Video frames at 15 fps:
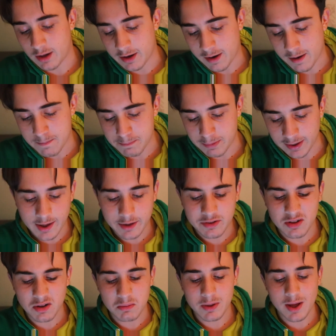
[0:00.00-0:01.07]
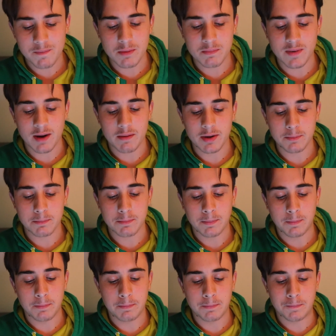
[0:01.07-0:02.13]
gotta go and bin. Next up we have a very
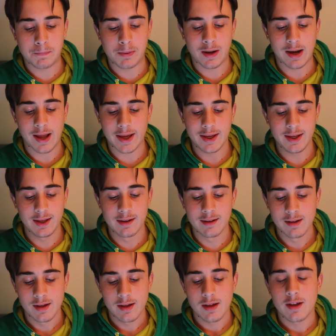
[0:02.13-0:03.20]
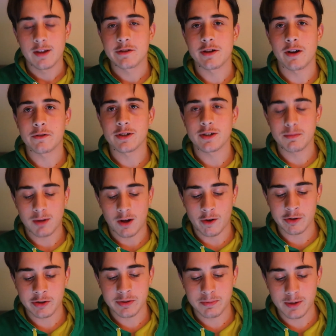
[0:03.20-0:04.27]
plain Tottenham
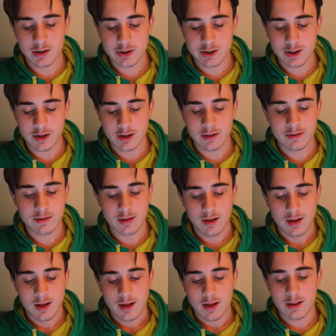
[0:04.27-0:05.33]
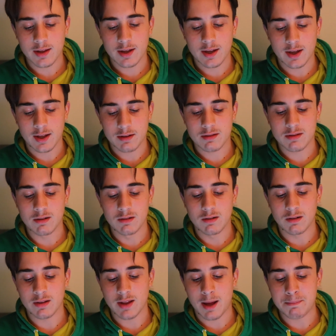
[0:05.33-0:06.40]
Hotspur shirt. I think it doesn't
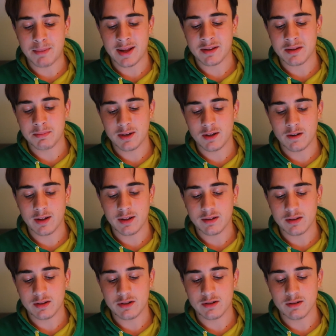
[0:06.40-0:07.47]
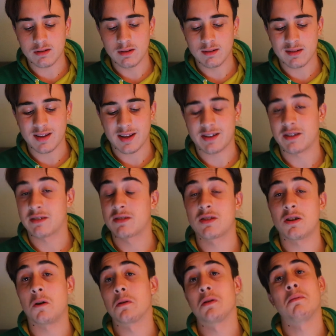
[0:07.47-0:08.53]
look that bad, to be honest. It just looks like a
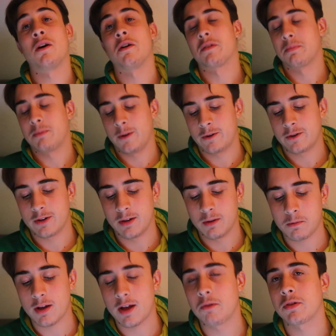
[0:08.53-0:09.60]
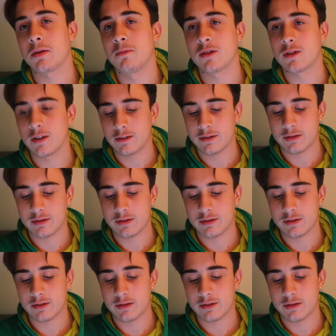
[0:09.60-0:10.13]
Tottenham Hotspur shirt. What else am I going to